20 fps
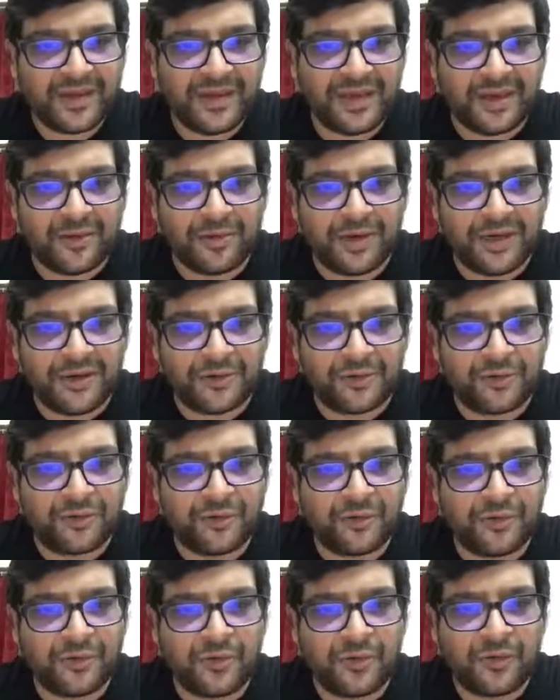equal
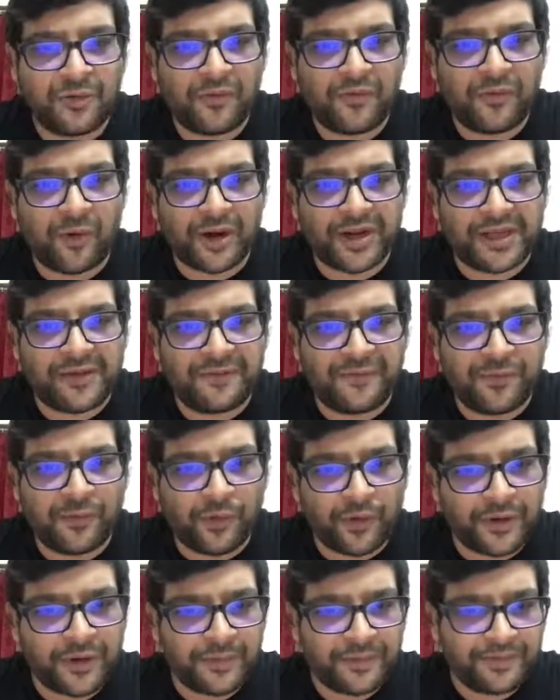to
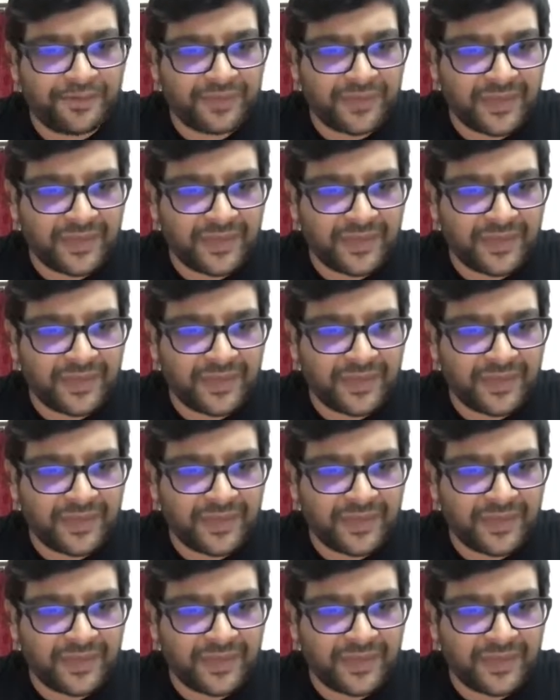44, or